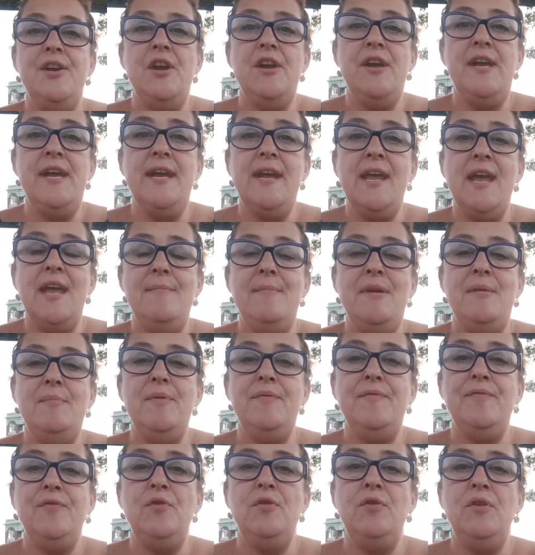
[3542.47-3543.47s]
No, he came in
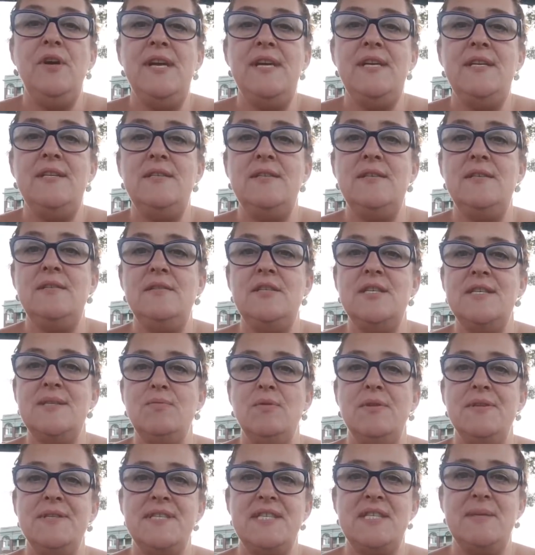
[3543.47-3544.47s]
before. He just
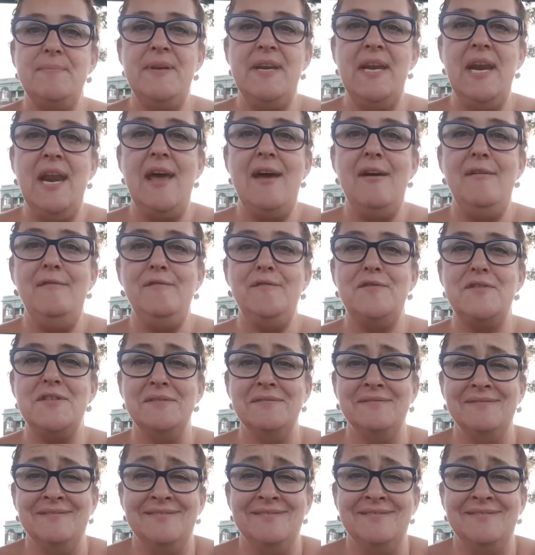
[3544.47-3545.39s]
wants to be loved.